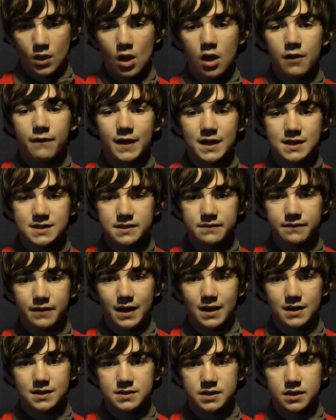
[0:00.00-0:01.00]
affecting
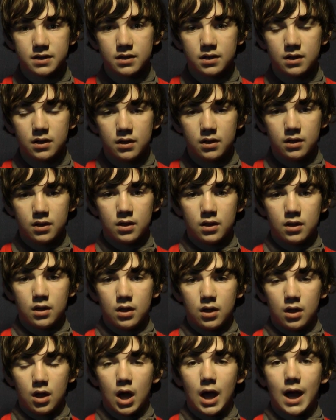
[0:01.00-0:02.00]
factor.
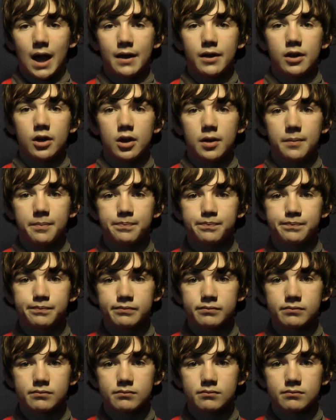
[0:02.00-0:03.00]

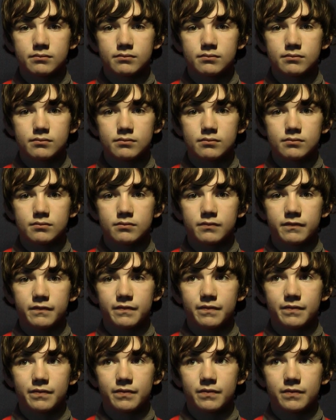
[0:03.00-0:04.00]
And
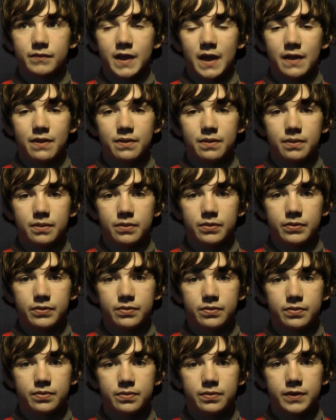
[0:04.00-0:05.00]
then
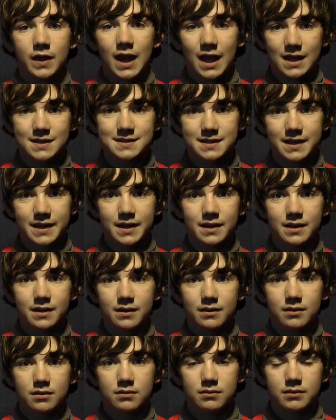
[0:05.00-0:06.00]
the last
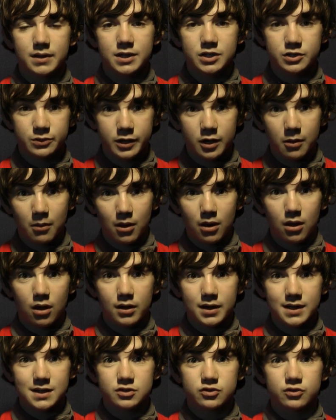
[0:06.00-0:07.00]
thing in doing a
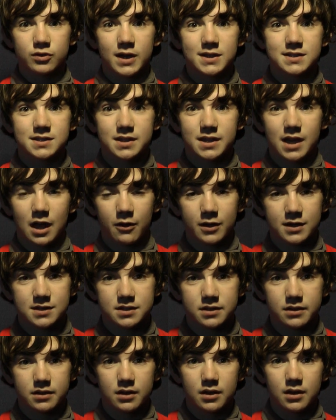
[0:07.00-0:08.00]
monologue is creating a
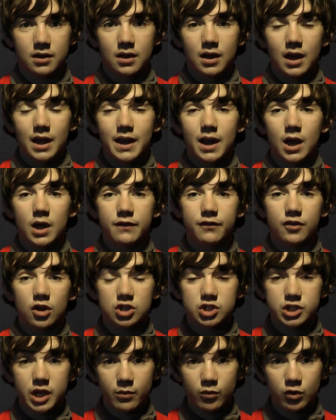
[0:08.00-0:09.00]
character. Now you've
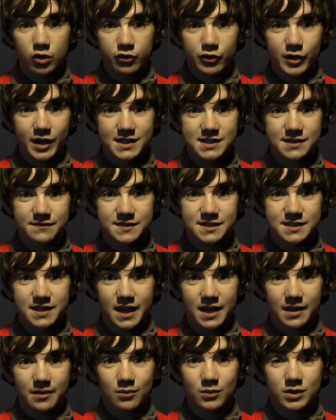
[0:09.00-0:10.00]
got general creative
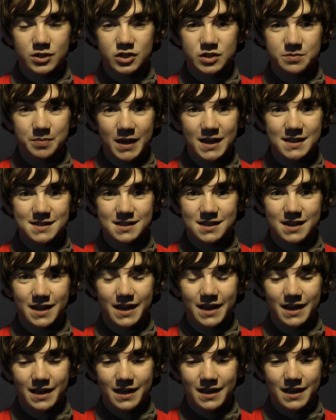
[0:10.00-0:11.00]
state, which is
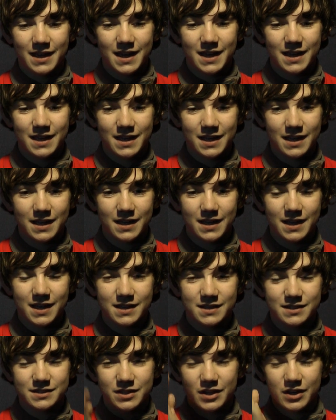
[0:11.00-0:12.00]
basically
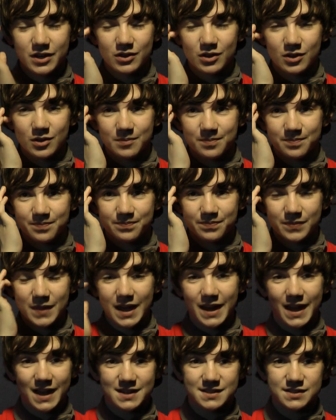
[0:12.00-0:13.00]
internal
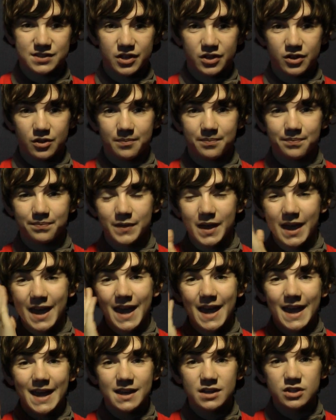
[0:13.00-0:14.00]
and external.
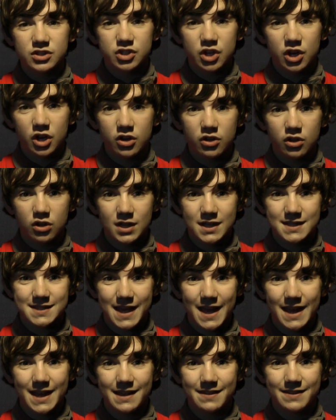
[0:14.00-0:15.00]
Internal is
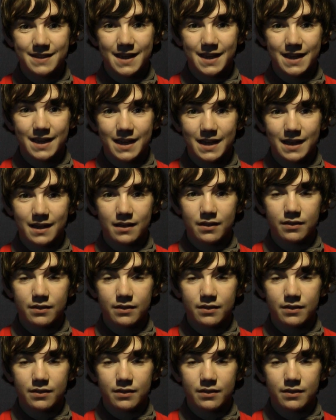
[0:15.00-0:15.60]
anything